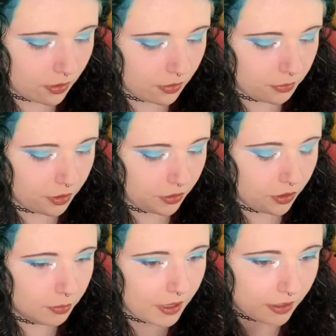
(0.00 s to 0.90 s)
I'm gonna
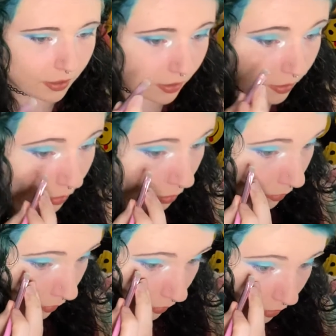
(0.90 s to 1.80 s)
go back
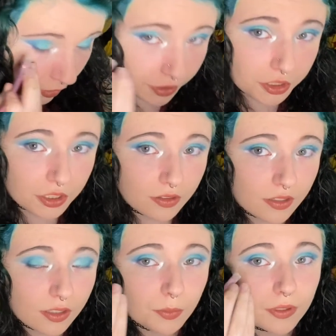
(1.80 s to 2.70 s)
in and harshen
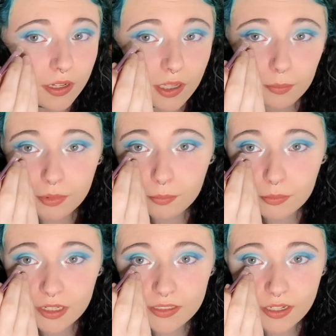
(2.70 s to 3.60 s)
this one up,
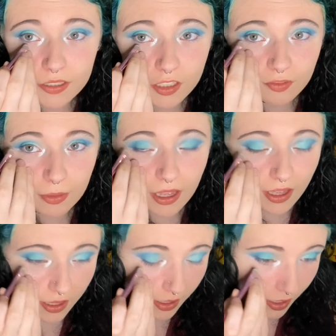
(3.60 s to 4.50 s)
midsection of my eye